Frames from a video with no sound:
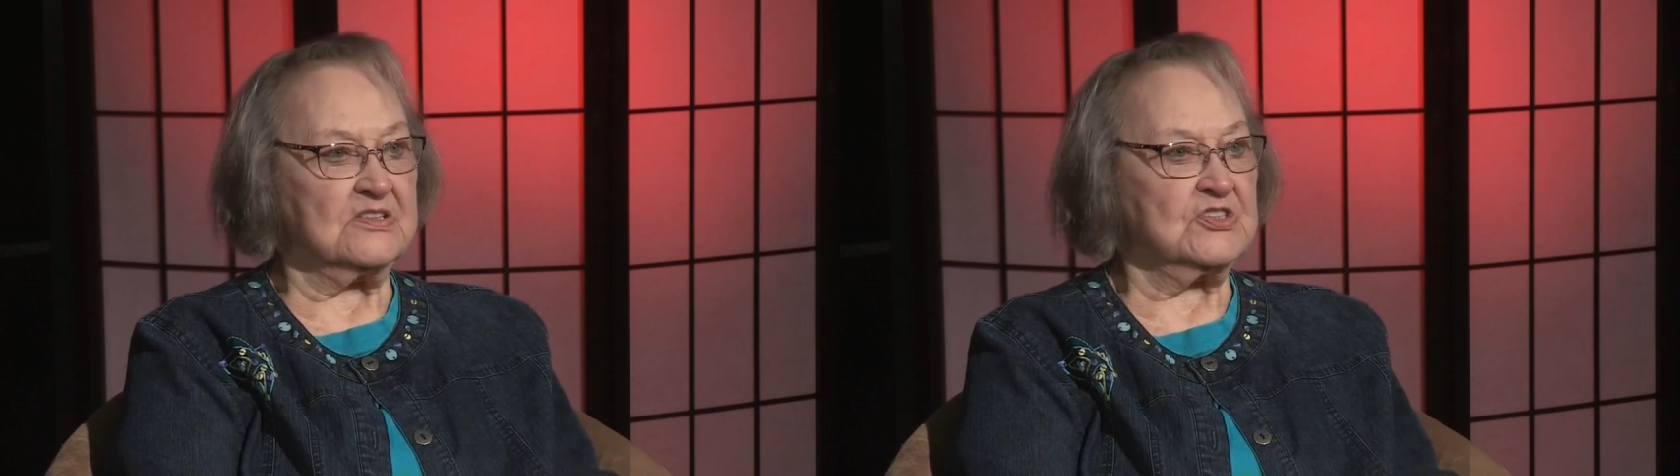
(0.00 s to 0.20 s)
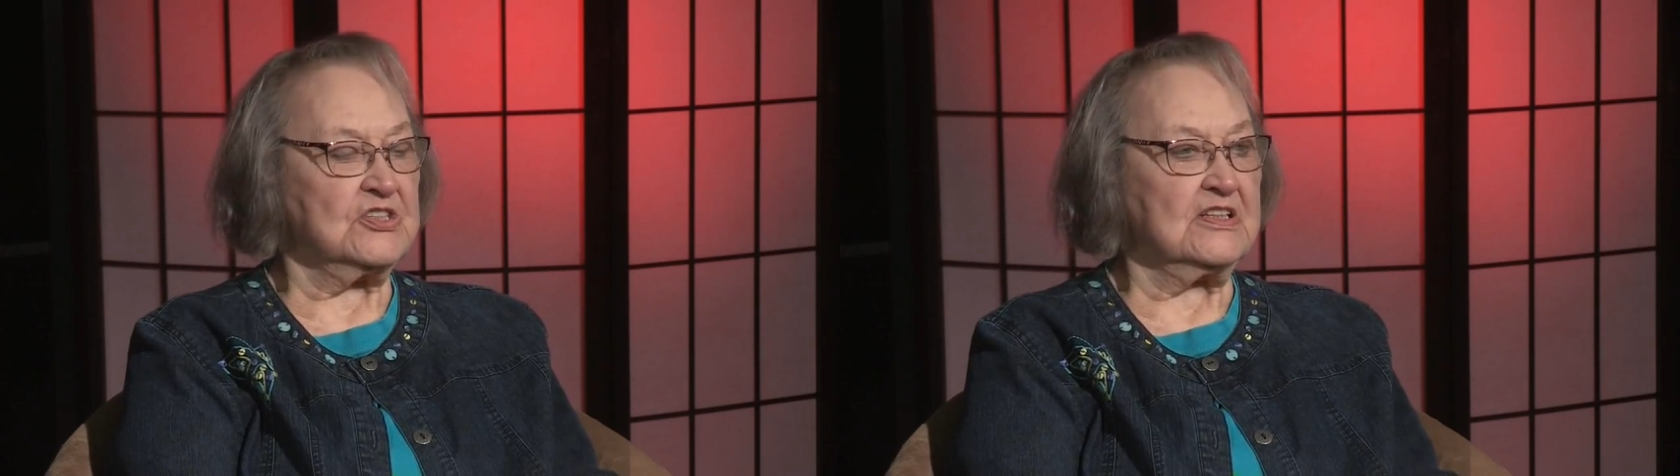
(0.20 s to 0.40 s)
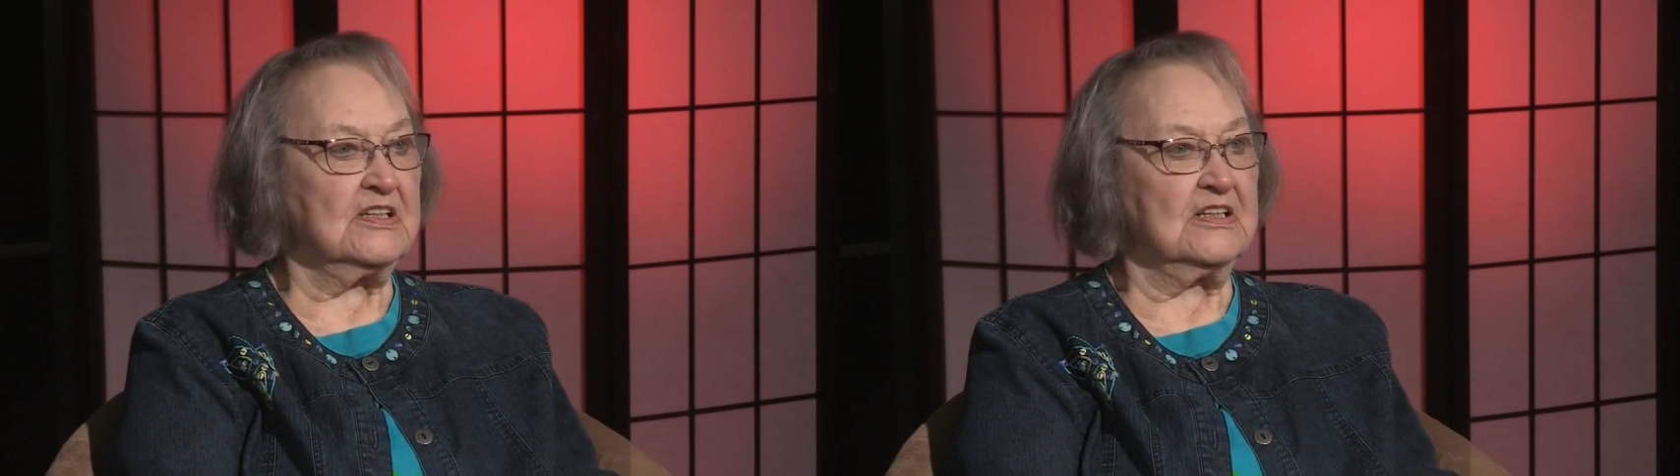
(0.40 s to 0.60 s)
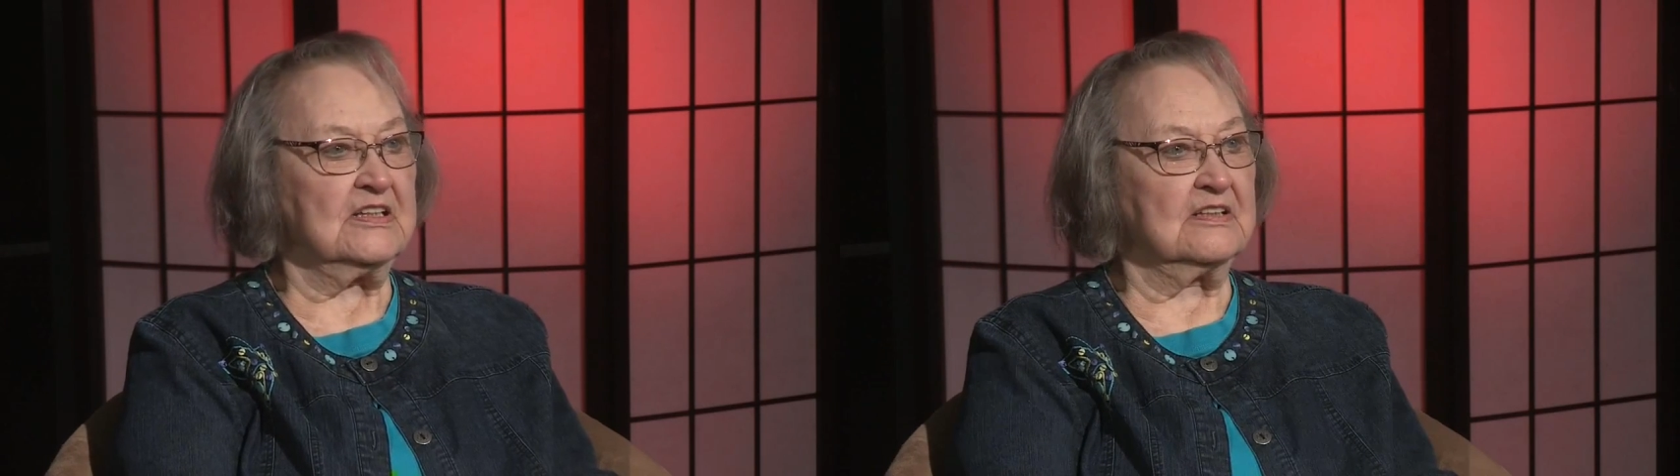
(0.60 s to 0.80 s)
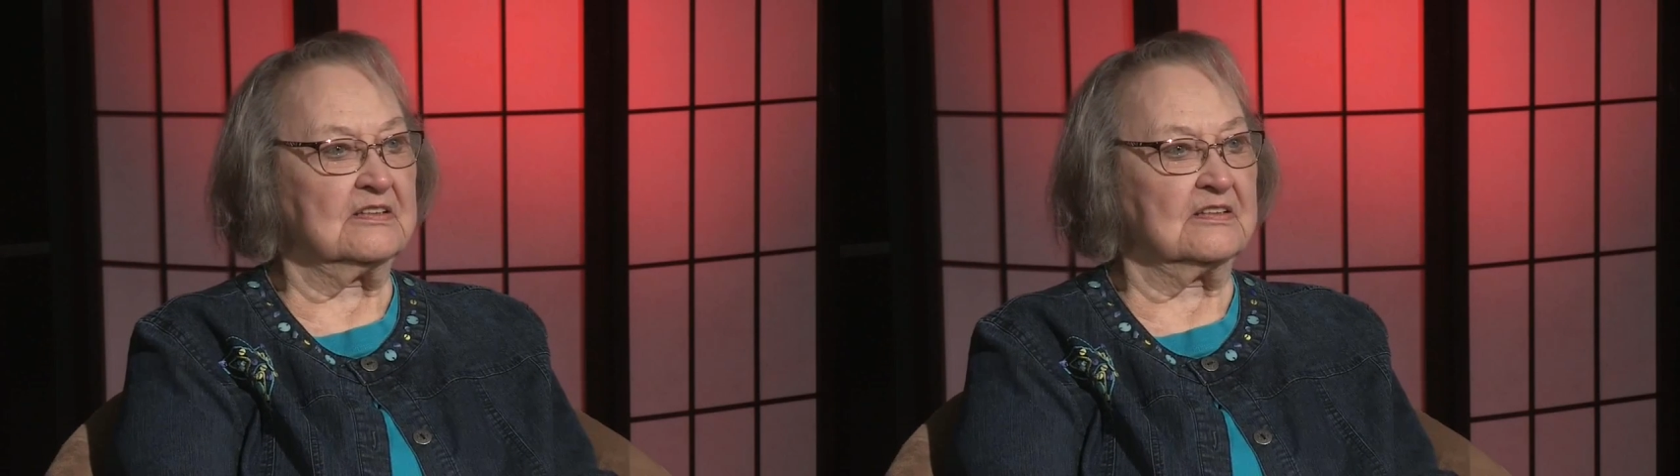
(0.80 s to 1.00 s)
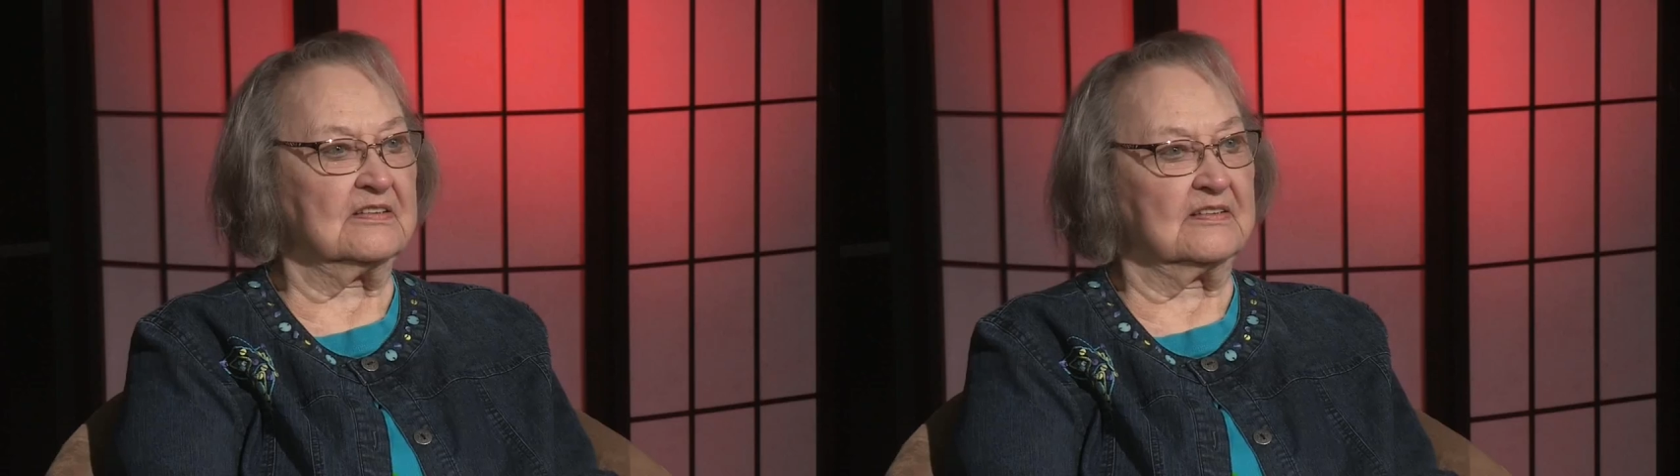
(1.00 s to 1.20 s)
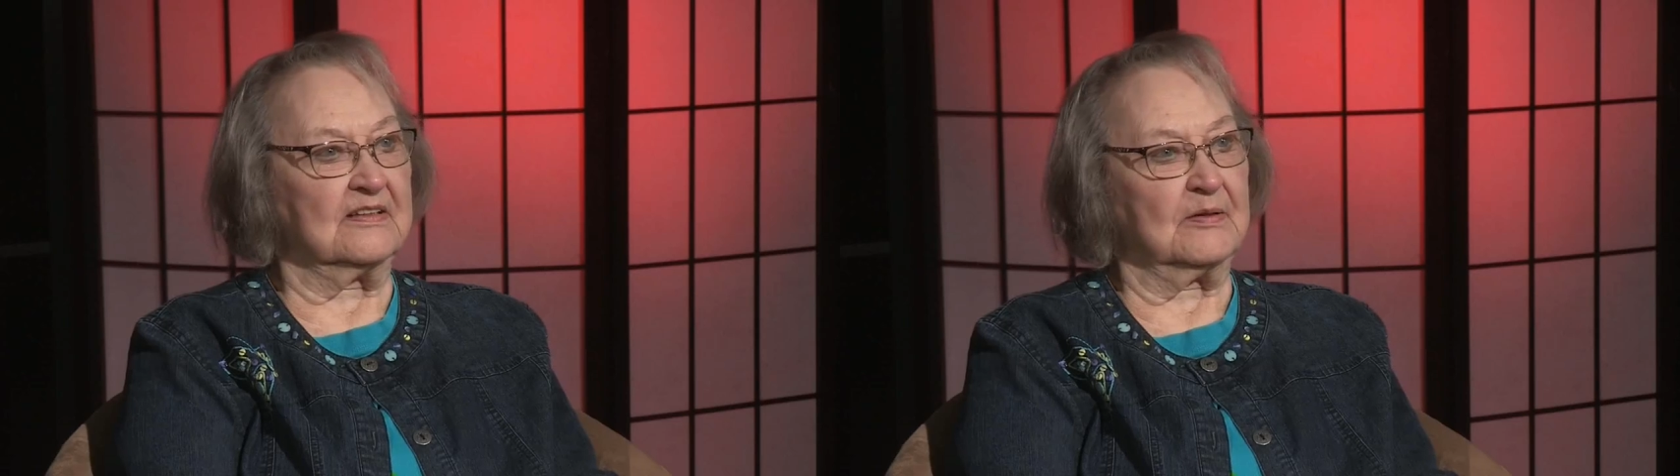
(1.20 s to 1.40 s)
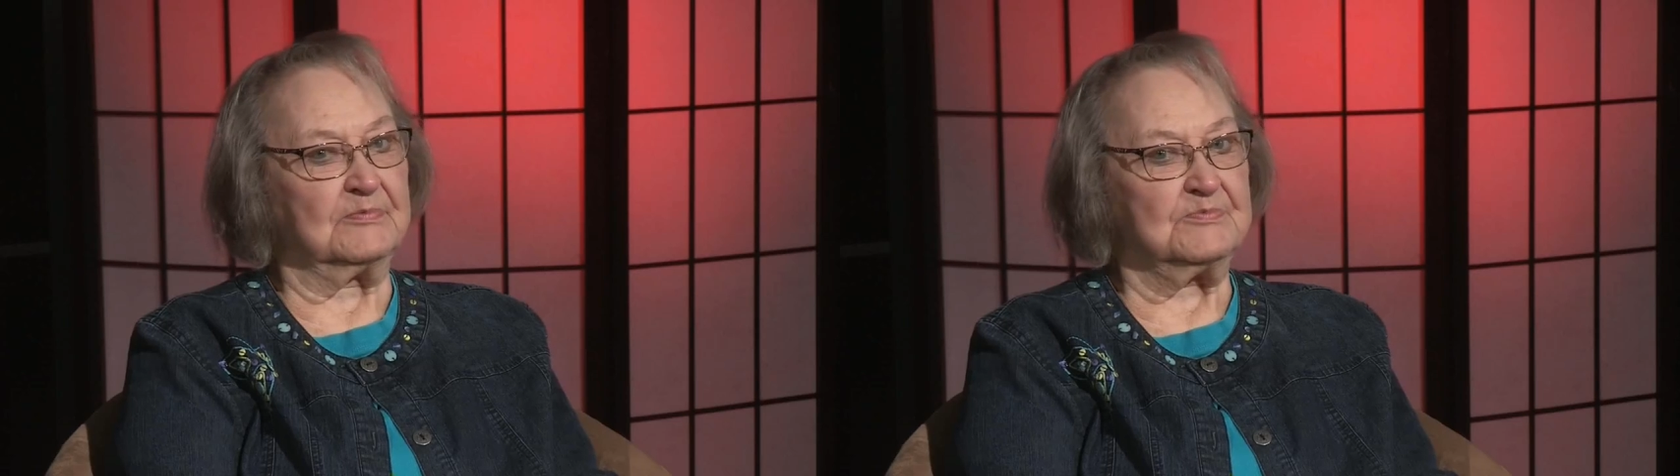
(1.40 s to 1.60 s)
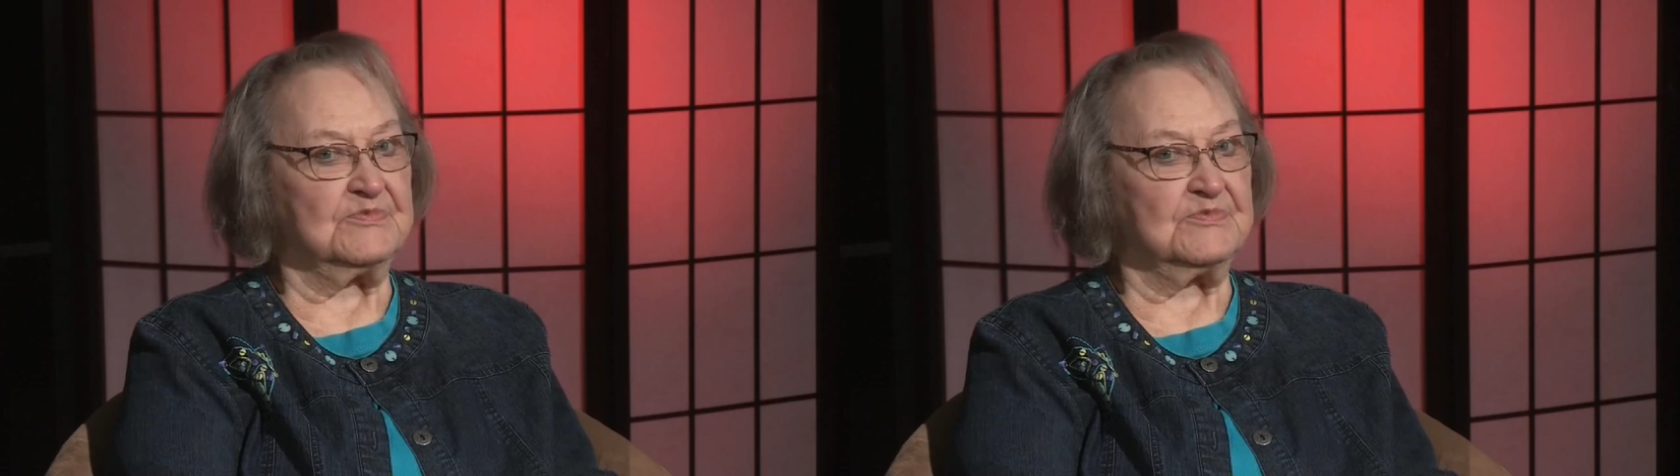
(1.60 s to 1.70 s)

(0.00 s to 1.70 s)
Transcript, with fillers: chicken in the